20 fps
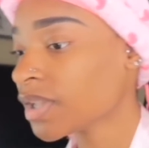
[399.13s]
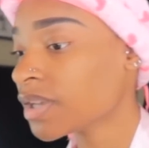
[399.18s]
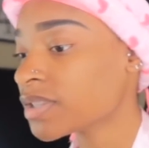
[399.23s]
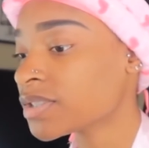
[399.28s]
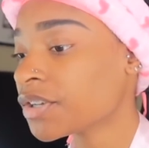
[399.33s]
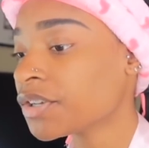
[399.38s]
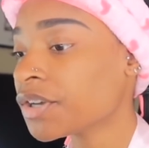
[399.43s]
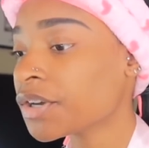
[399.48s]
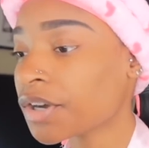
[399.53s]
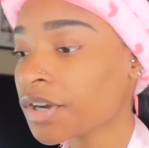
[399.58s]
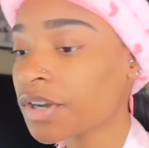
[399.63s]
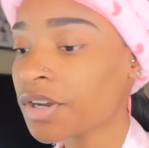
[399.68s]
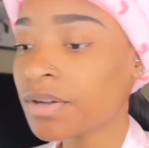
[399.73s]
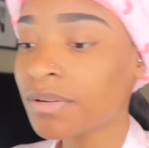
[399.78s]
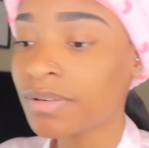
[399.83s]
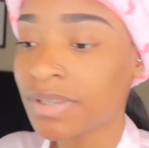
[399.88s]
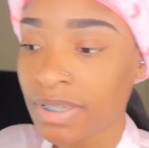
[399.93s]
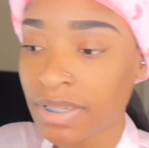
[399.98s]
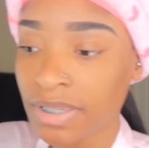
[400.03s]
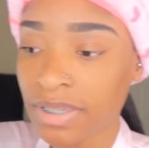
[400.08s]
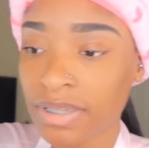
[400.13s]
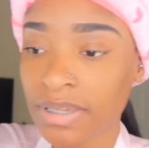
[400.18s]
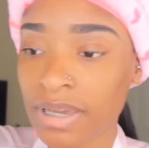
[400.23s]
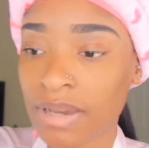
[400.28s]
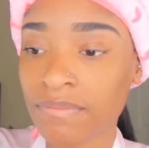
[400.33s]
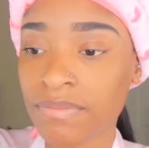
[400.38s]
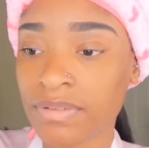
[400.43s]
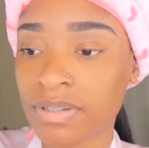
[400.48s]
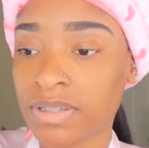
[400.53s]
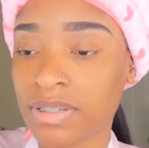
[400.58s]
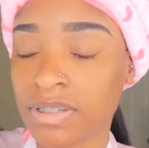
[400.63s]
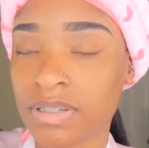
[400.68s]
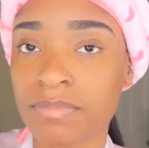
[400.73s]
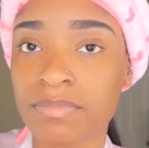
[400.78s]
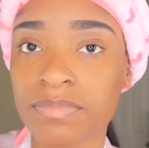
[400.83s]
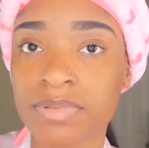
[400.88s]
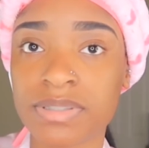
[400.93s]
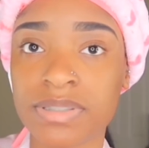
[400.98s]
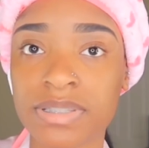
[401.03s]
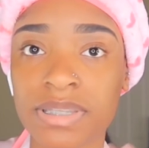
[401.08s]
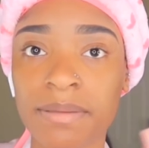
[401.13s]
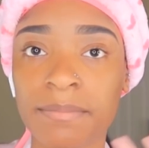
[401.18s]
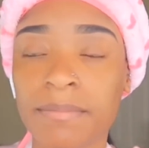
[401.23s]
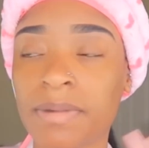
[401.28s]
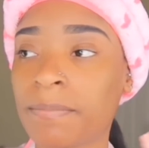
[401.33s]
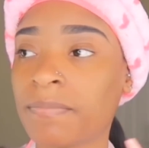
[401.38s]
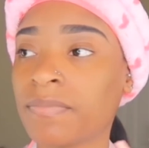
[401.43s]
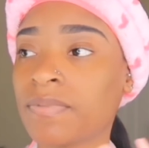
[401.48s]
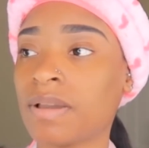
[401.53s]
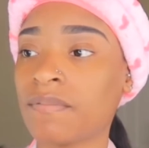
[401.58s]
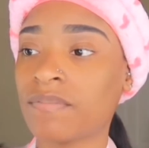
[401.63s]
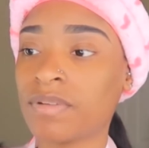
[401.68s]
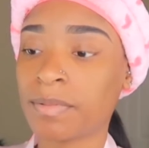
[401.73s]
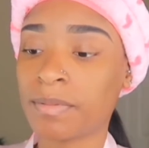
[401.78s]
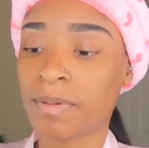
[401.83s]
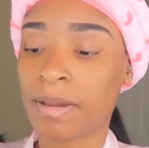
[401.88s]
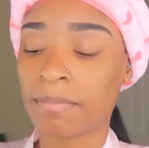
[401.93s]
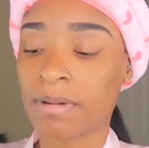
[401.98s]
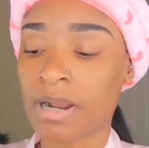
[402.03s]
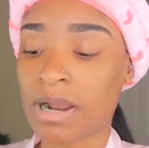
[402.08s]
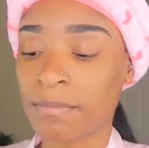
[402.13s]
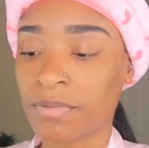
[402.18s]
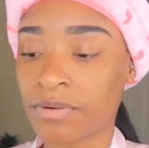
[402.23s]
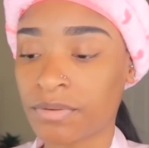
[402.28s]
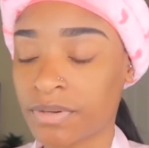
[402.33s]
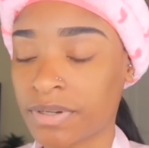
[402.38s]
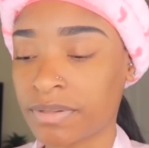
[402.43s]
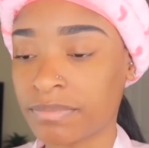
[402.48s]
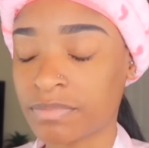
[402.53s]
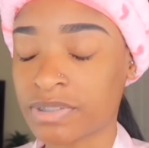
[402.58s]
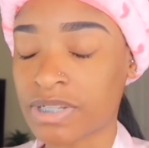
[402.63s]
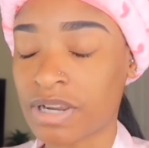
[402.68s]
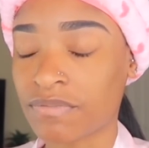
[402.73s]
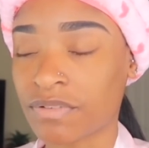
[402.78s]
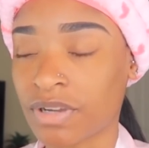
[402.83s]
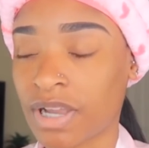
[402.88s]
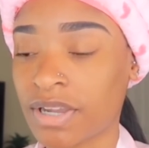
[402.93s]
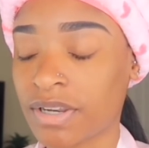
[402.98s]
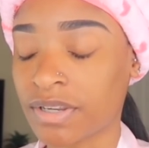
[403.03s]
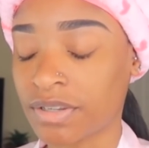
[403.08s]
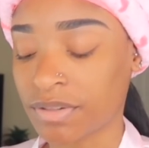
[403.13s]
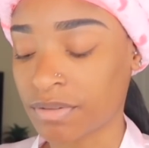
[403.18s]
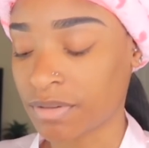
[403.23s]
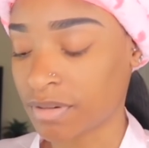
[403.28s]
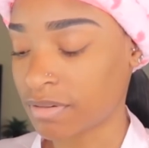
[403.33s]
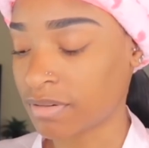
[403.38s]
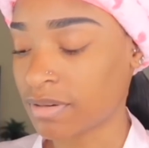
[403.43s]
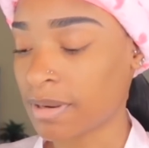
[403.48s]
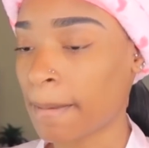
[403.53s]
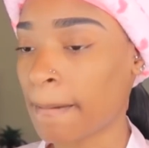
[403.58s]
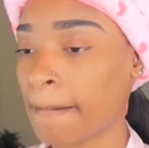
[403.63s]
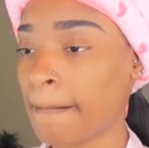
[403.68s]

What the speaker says: So your girl did. I'm gonna put my primer on, which I forgot to do. Hold on.